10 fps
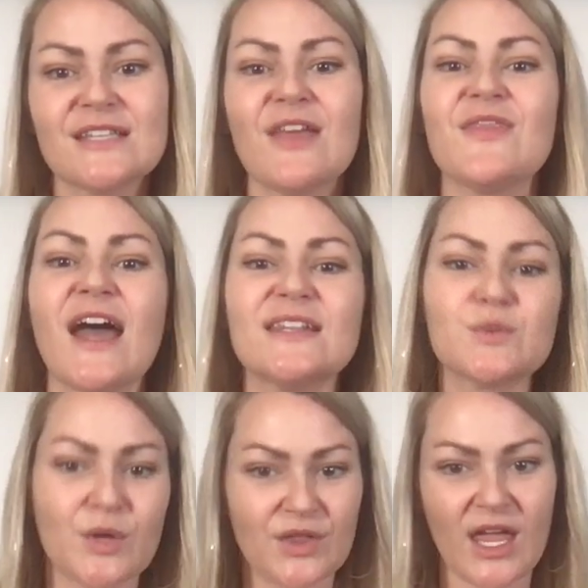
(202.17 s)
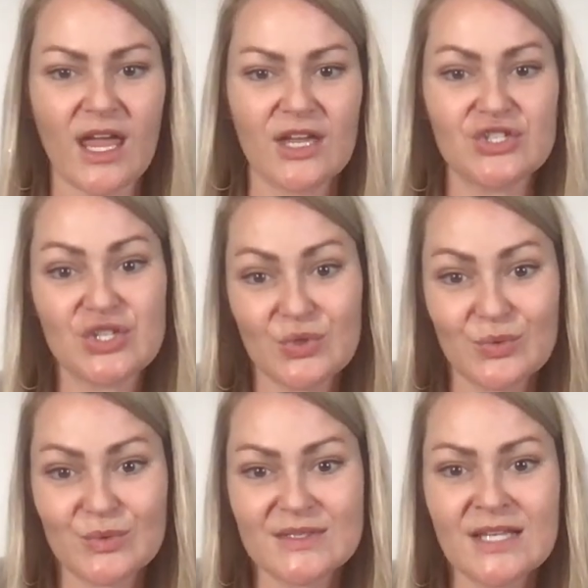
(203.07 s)
and that's where they
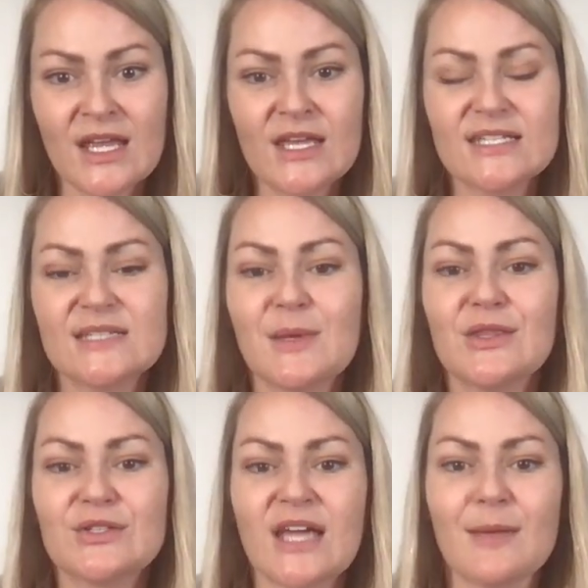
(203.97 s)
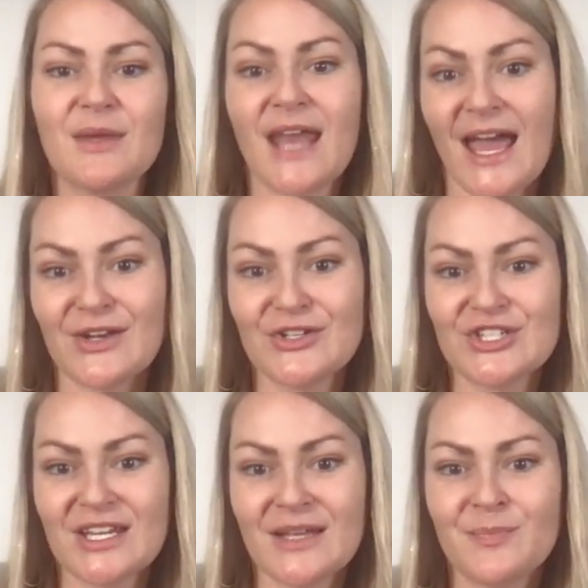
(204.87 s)
choose to spend their time and
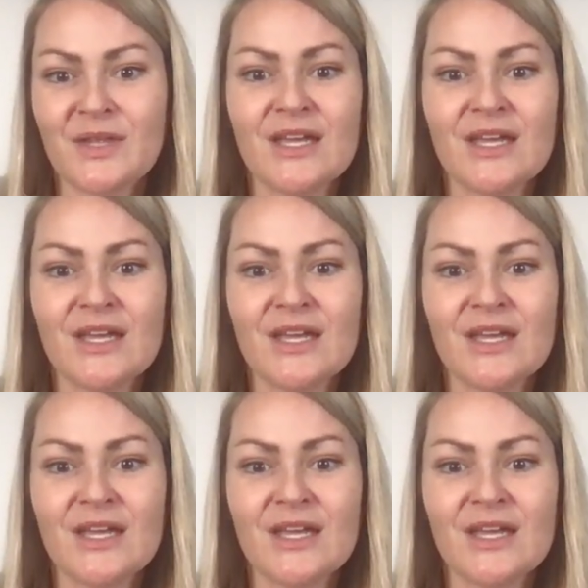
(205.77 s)
energy.